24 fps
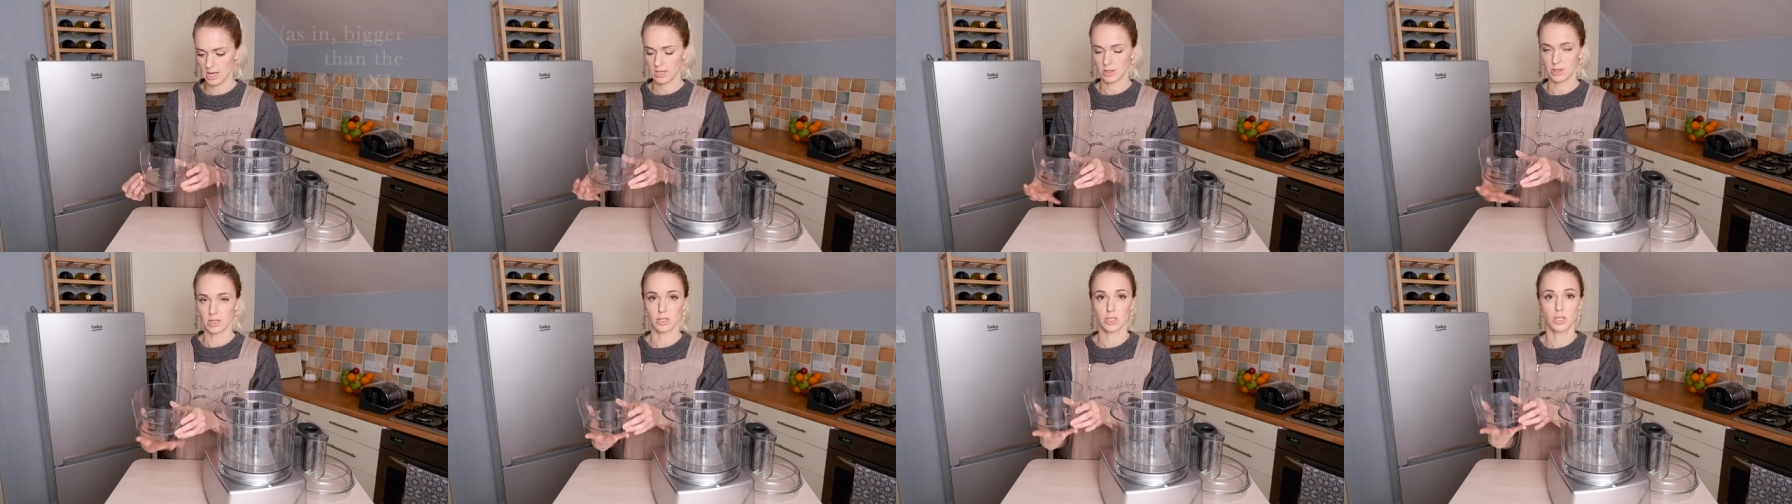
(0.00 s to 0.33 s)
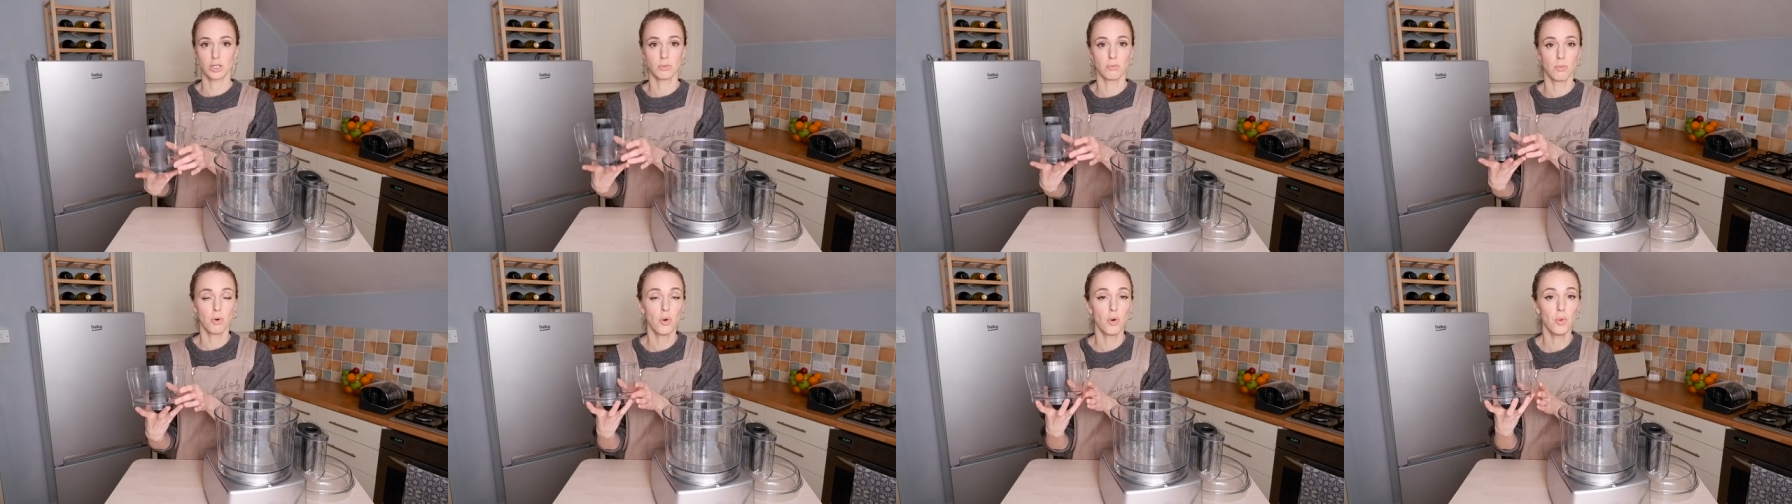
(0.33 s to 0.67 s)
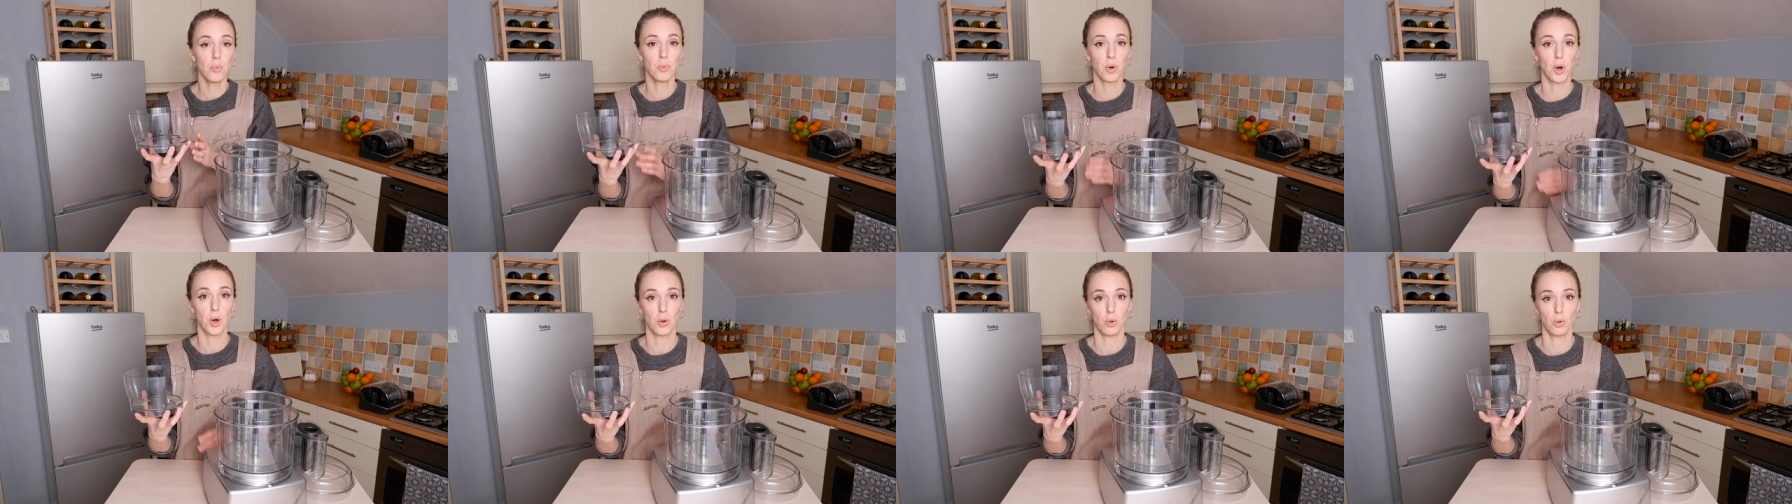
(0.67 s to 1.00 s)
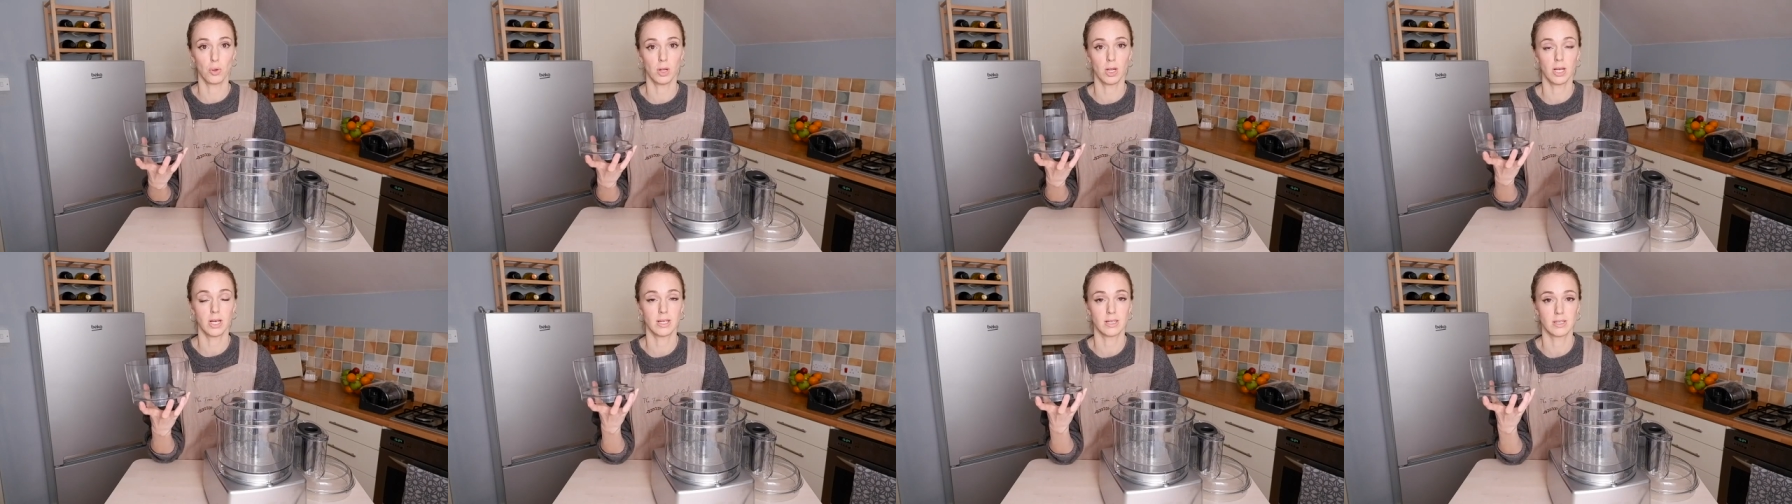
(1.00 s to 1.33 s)
the small
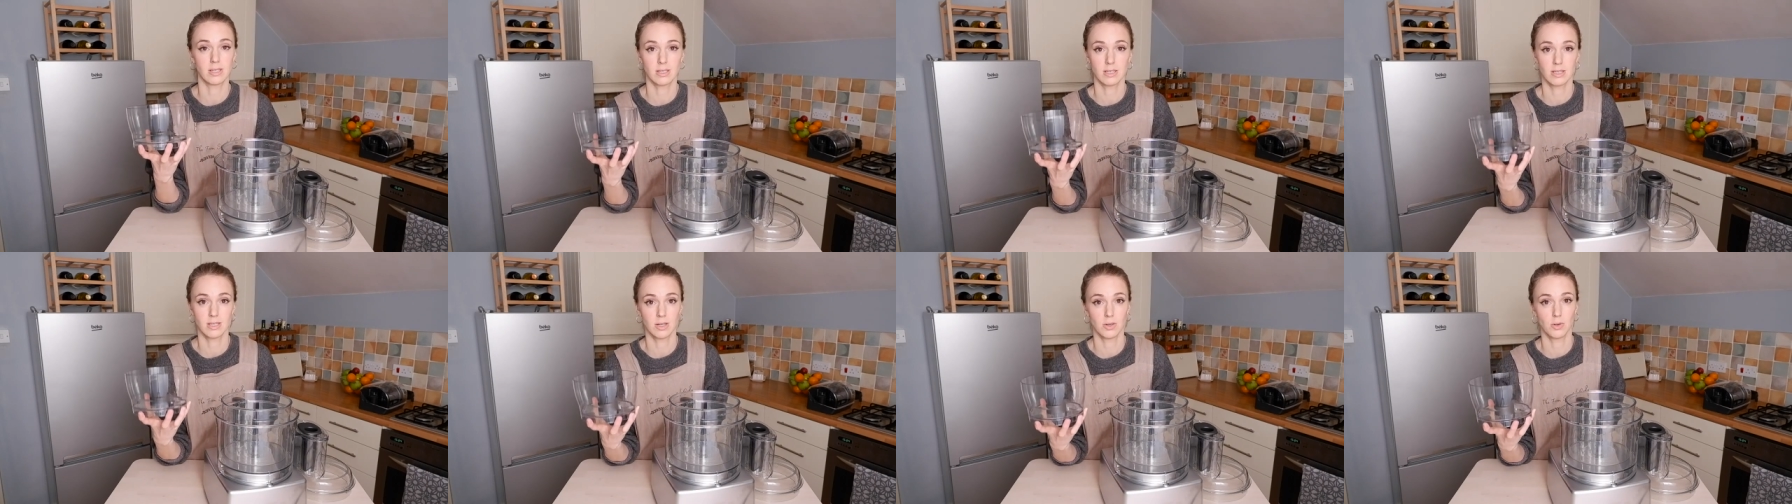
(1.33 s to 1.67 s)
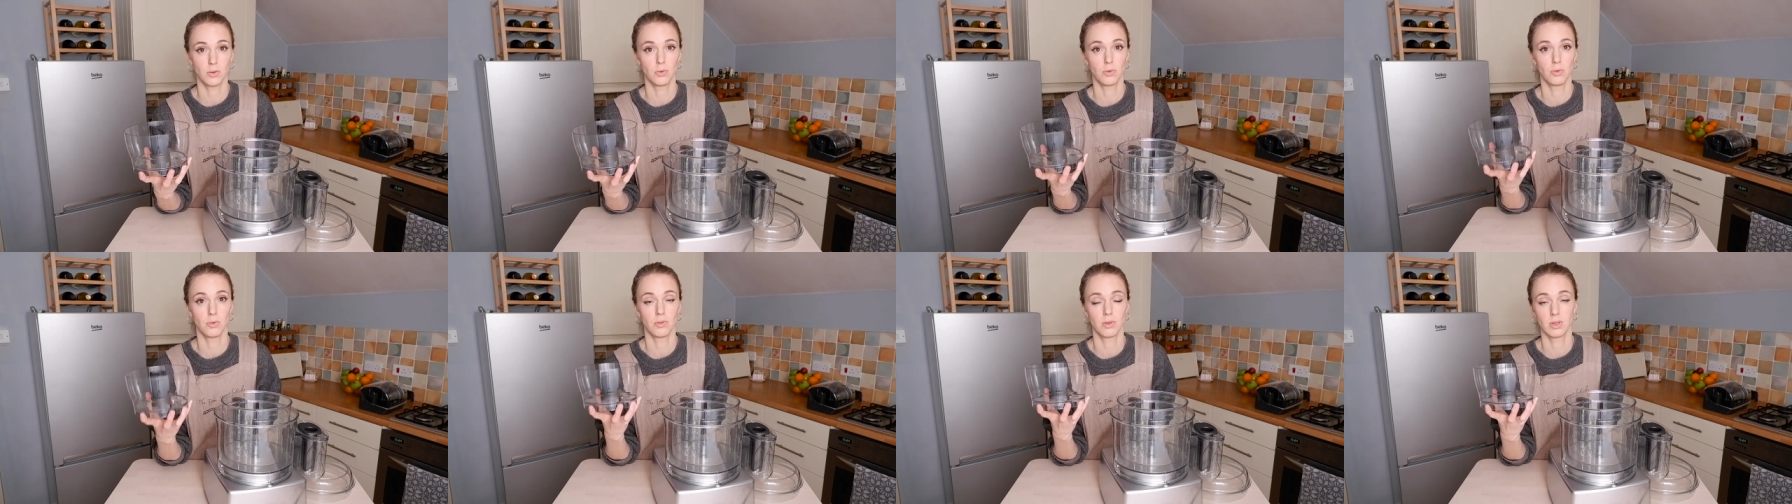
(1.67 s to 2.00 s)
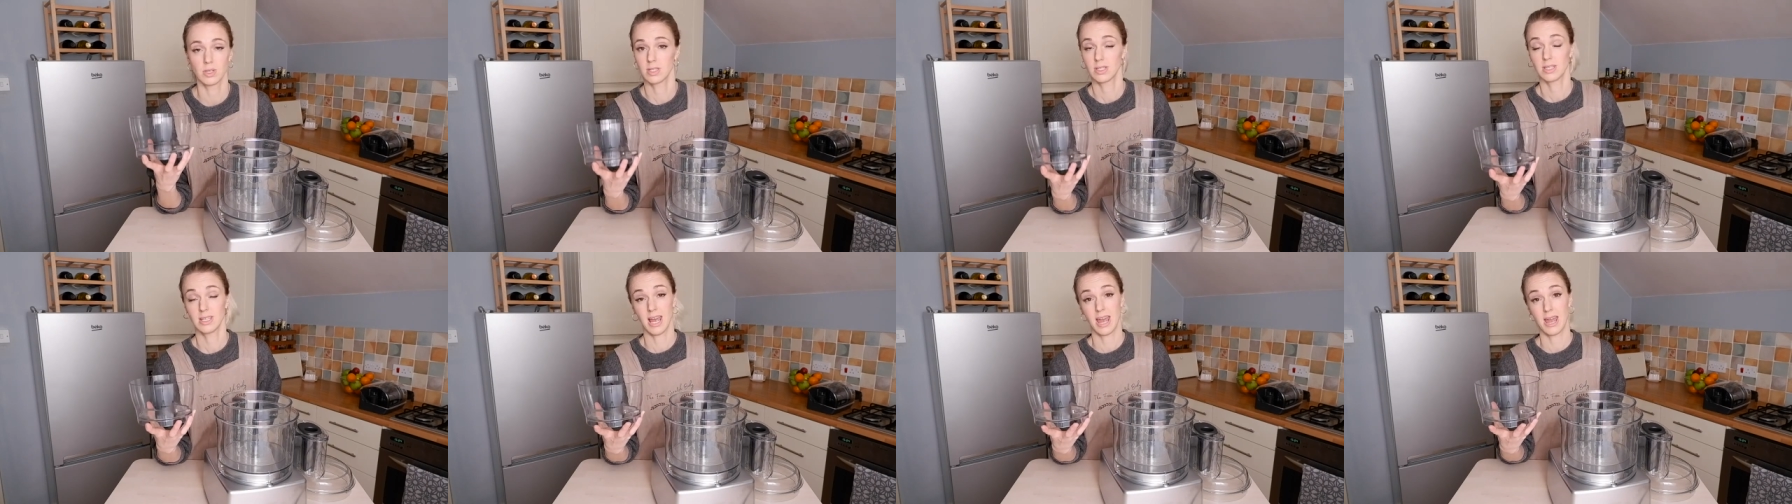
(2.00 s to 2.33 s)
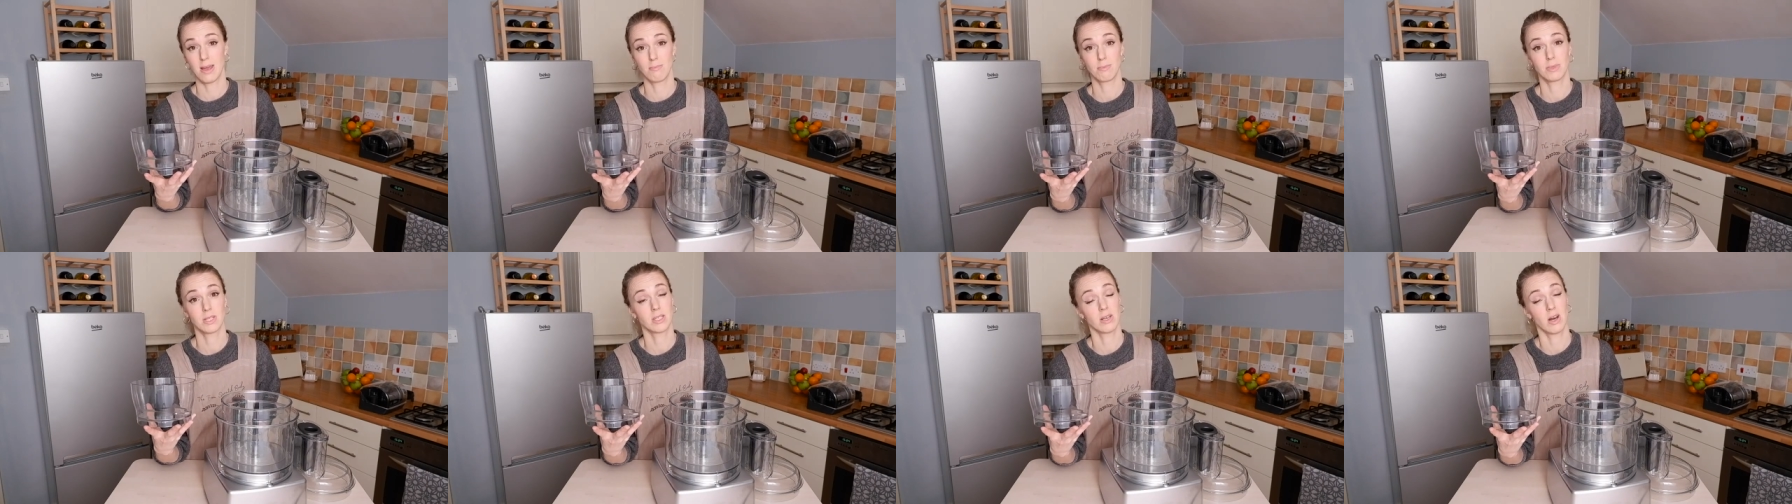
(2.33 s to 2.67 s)
bowl is still the
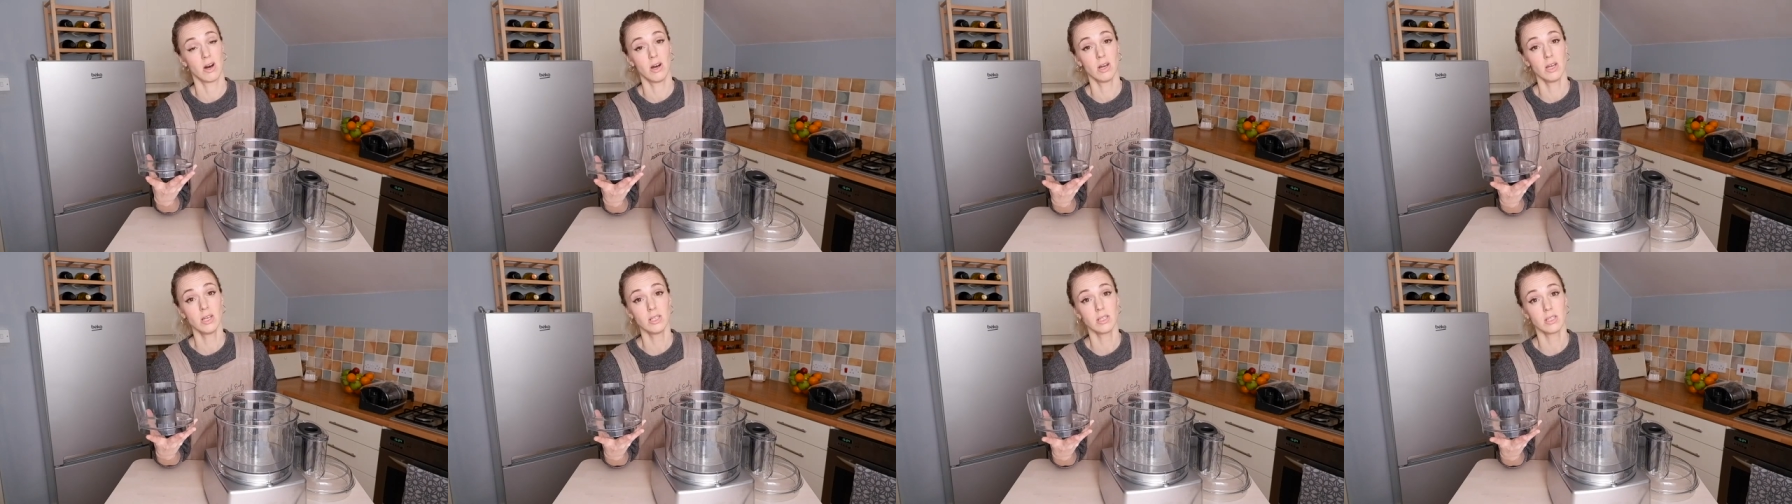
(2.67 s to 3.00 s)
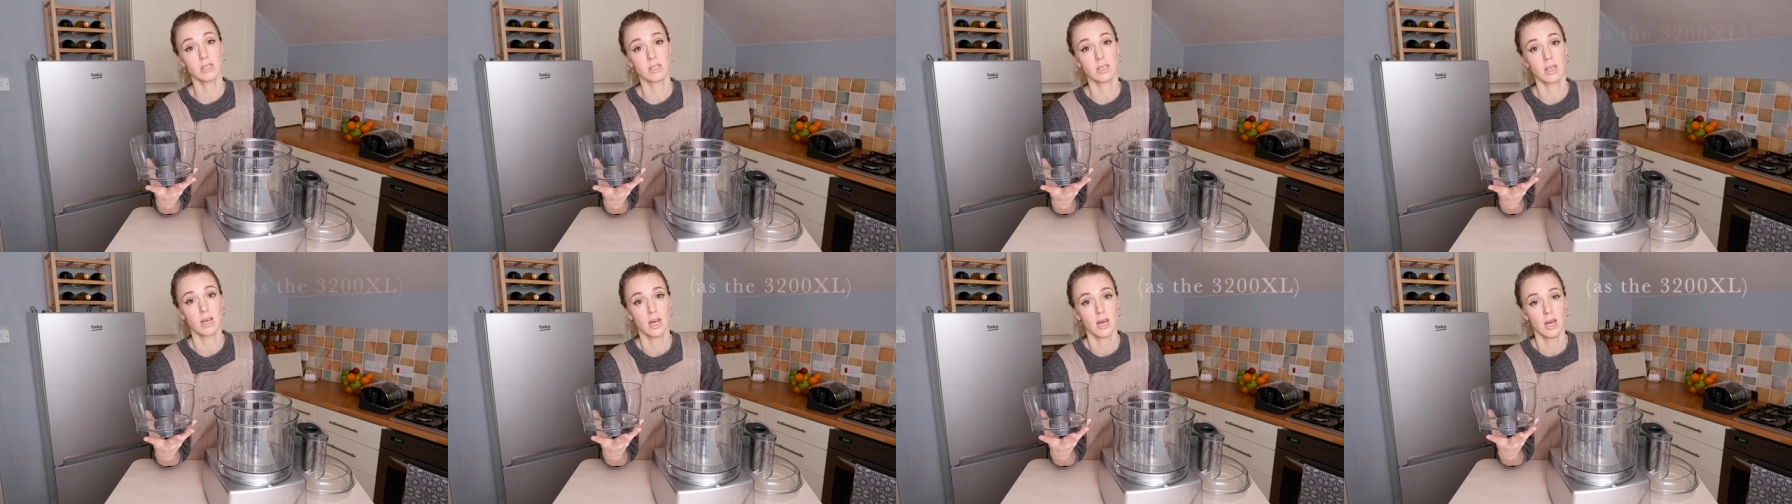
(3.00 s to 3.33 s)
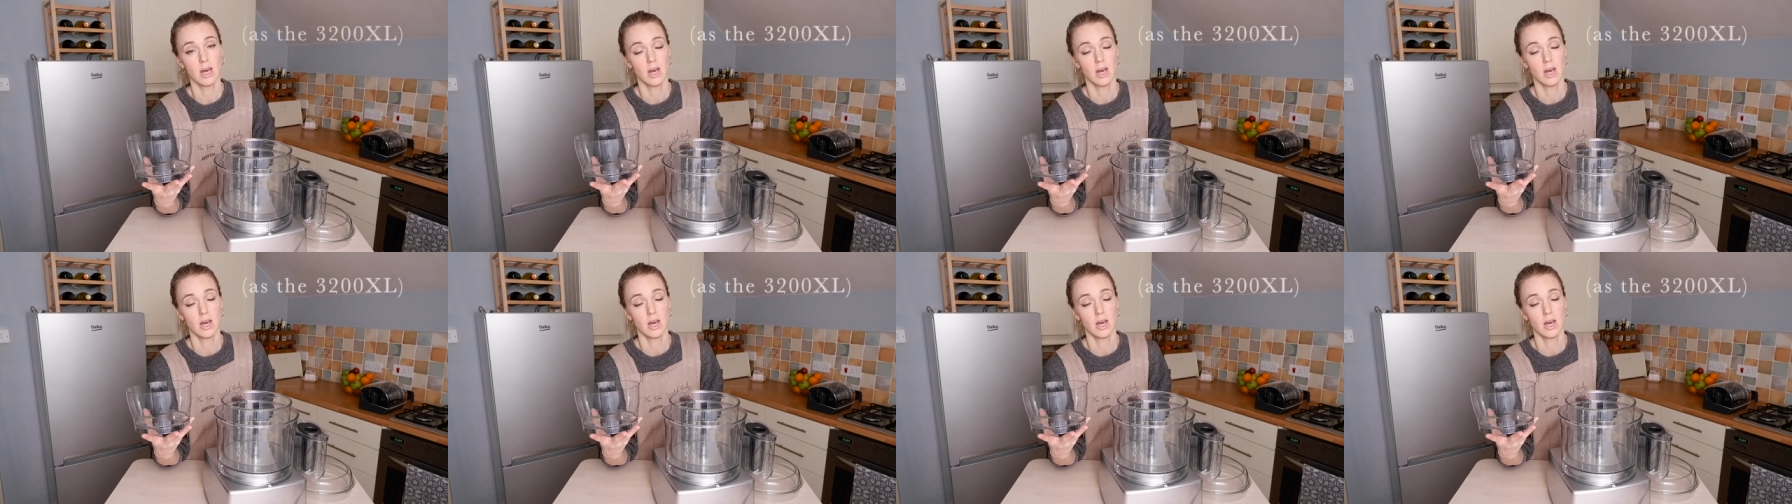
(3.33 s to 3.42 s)
same size,